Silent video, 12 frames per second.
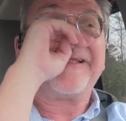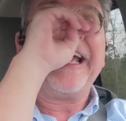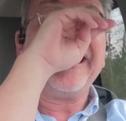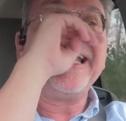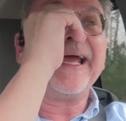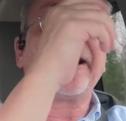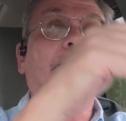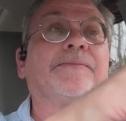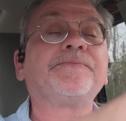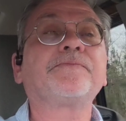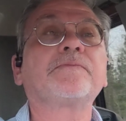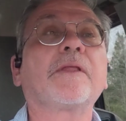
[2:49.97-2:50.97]
Anyhow,
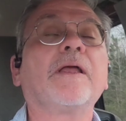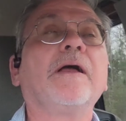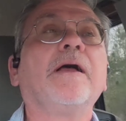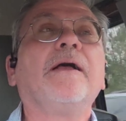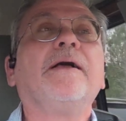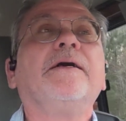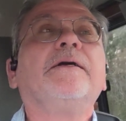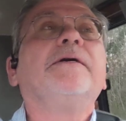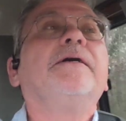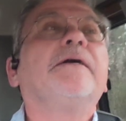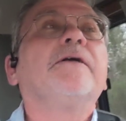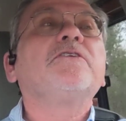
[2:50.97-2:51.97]

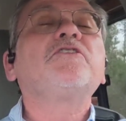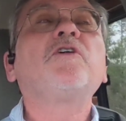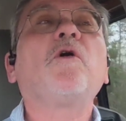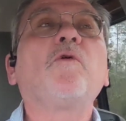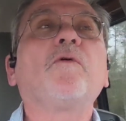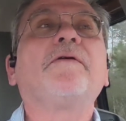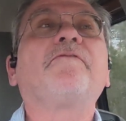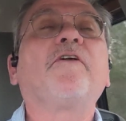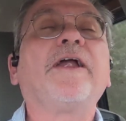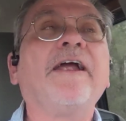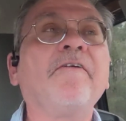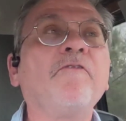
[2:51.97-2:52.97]
so
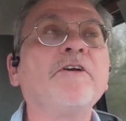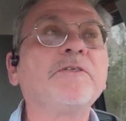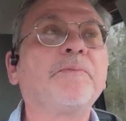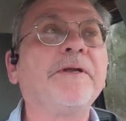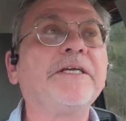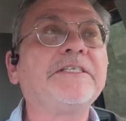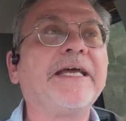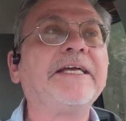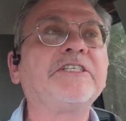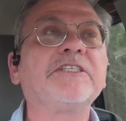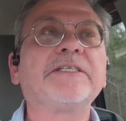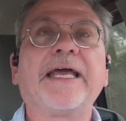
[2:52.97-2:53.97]
for Air Force
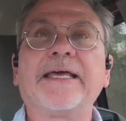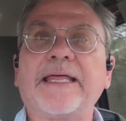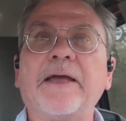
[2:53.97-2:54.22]
Appreciation Day,